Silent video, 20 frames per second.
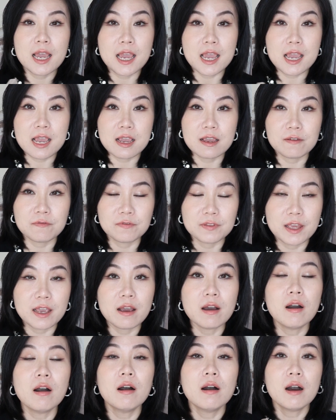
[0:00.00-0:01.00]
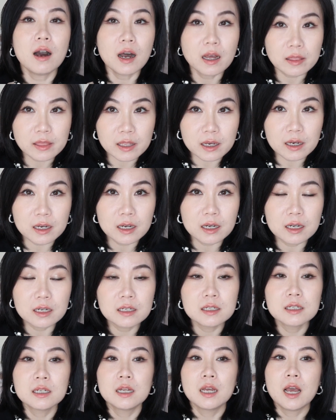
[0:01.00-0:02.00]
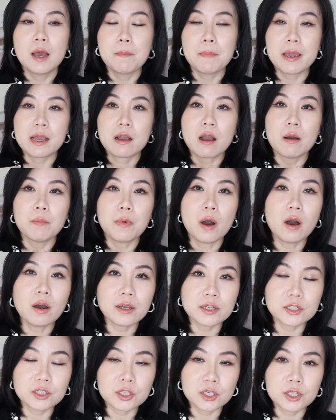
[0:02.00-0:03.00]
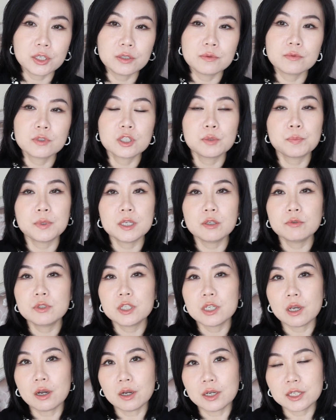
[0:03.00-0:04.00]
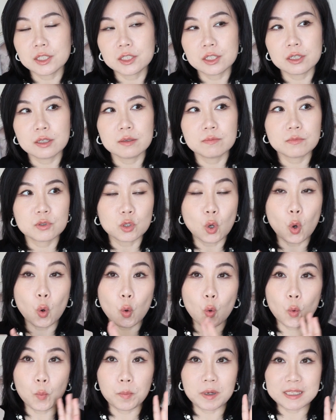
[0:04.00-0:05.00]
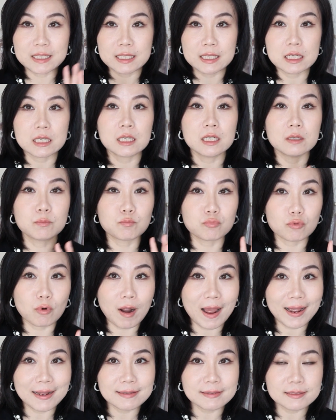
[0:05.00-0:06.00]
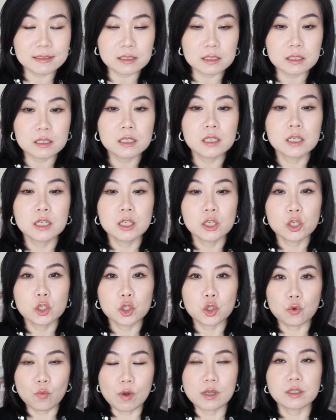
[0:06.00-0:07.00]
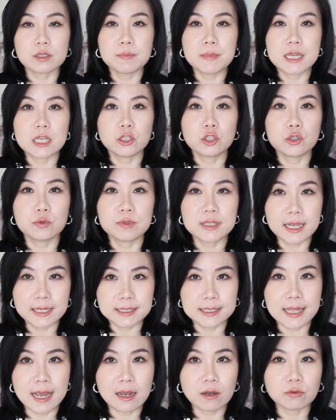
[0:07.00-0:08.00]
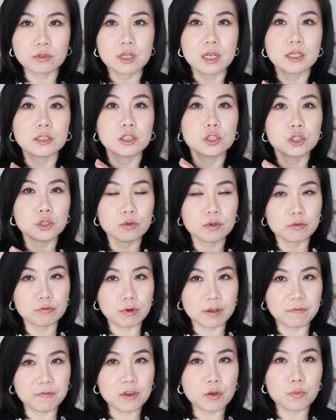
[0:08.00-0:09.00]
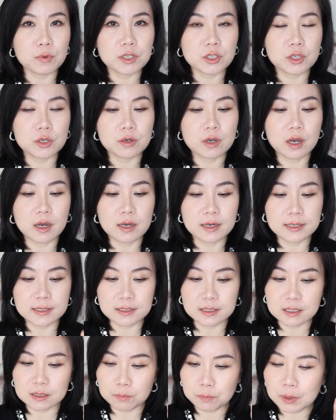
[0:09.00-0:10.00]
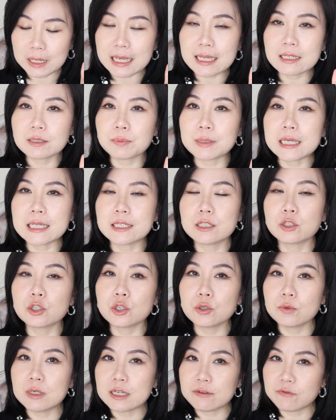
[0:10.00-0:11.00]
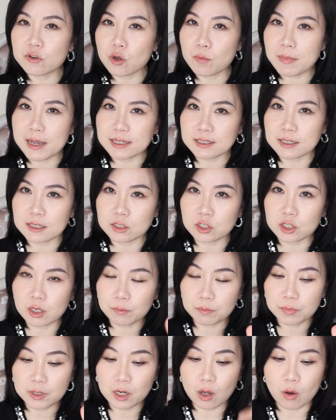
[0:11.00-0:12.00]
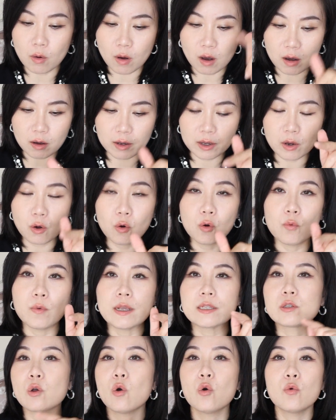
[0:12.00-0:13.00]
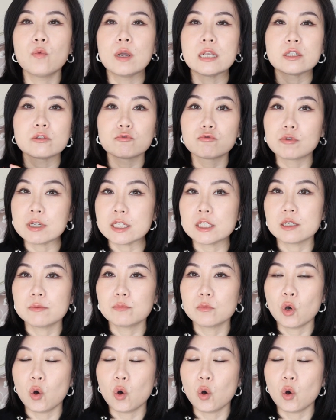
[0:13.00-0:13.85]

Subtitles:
If there are other makeup items, beauty items, or particular brand you want me to test out and do a review with you guys, please, please do leave your message down below. I always, always read them